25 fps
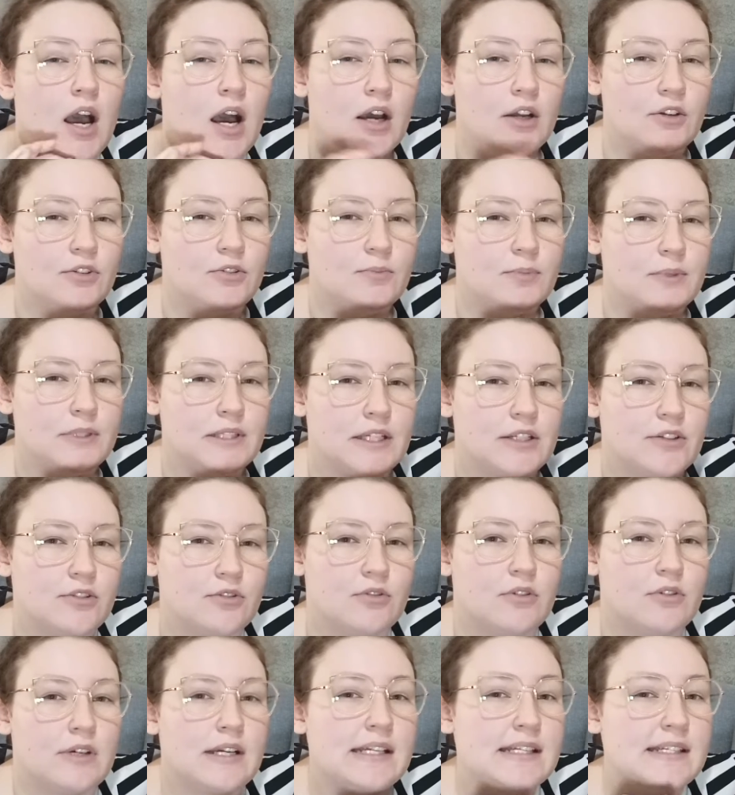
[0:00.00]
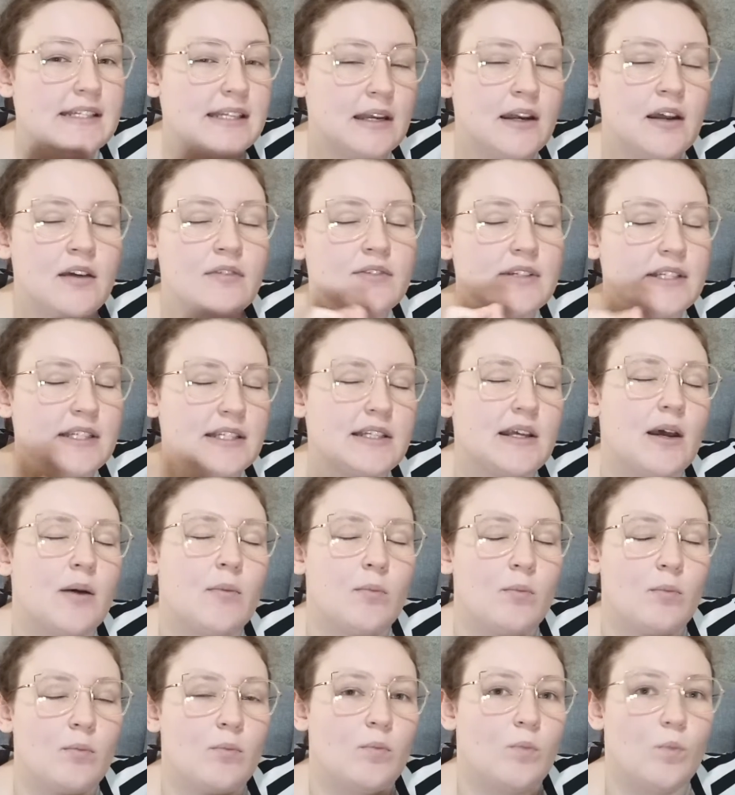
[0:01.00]
100% sure. It's set after
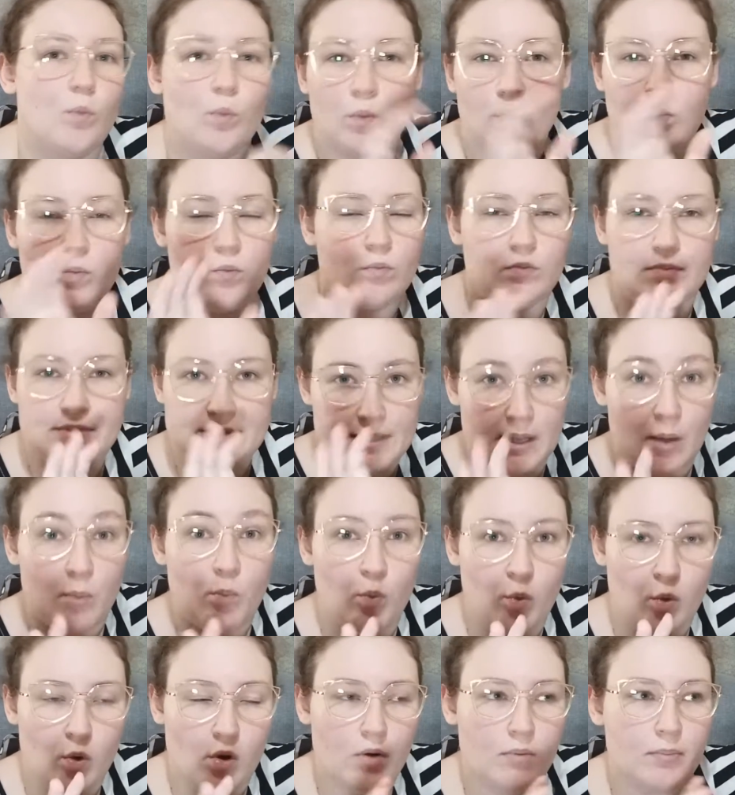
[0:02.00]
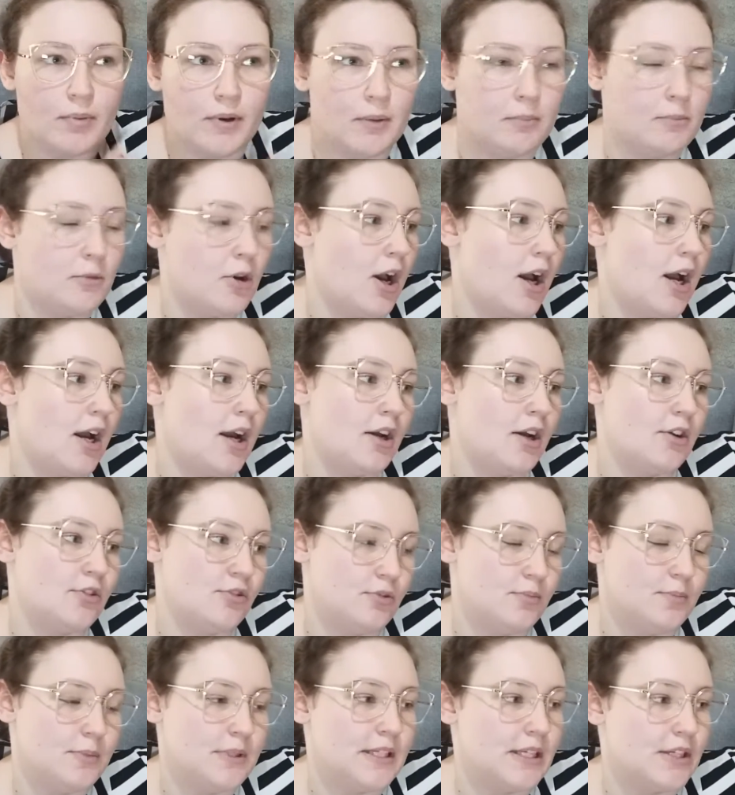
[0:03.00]
some war, but I'm not
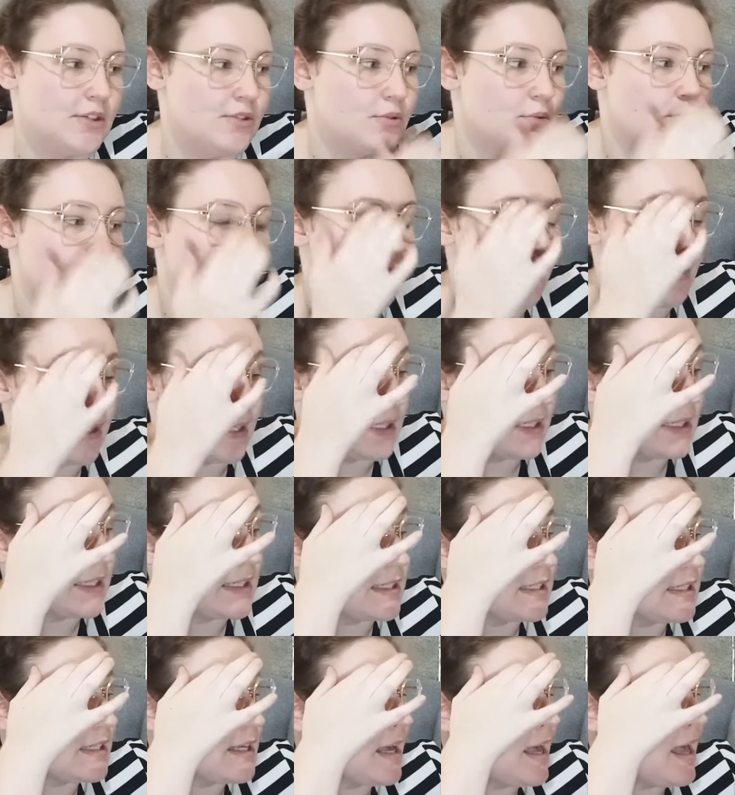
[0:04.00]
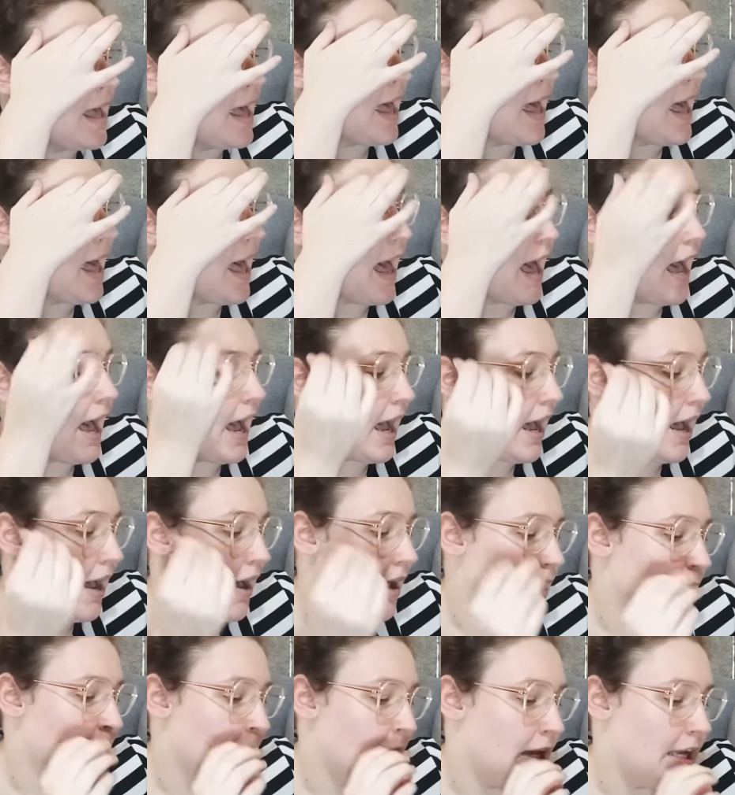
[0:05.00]
100% sure what one it is.
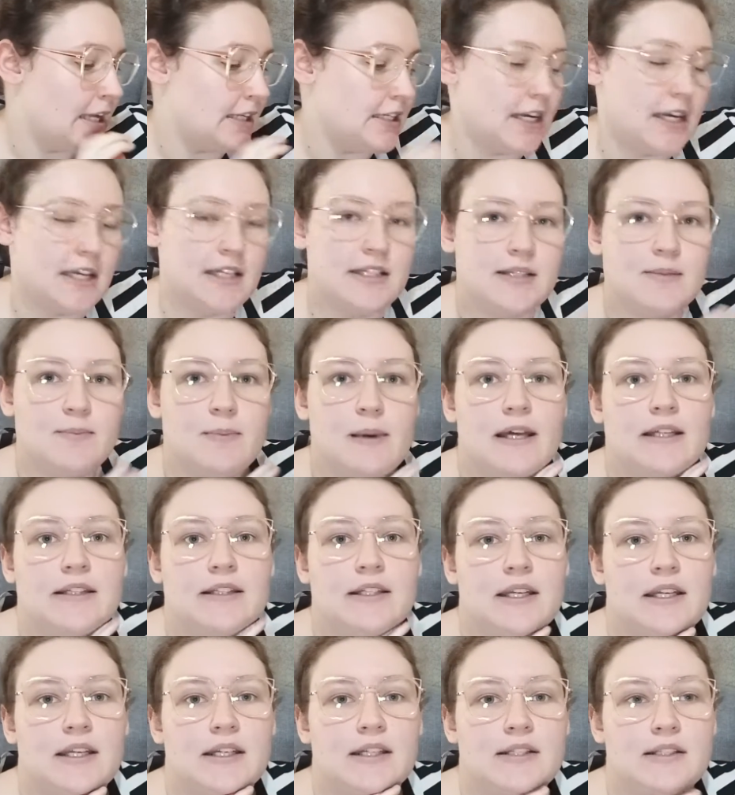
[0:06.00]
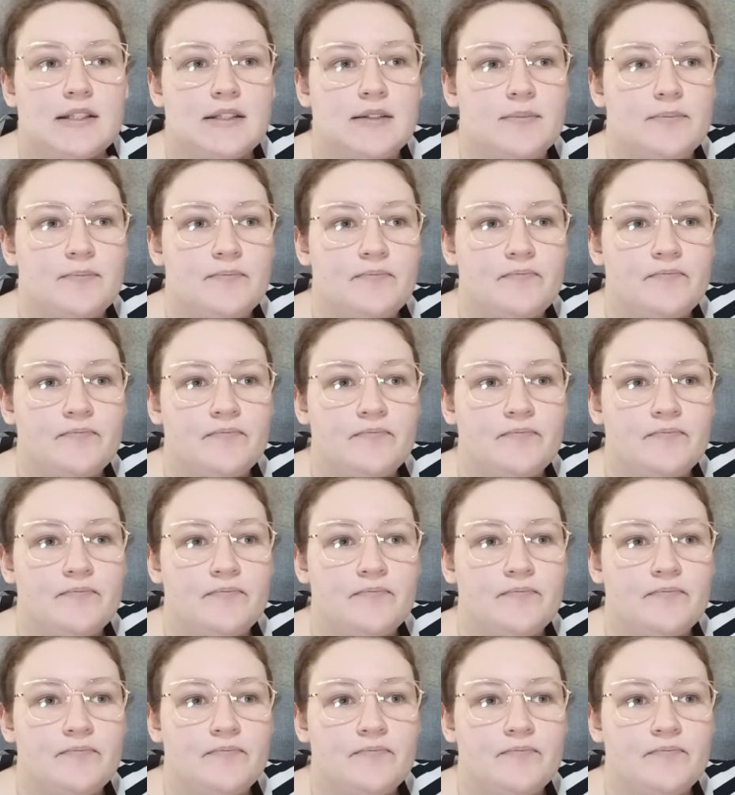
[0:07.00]
And yeah, it's about this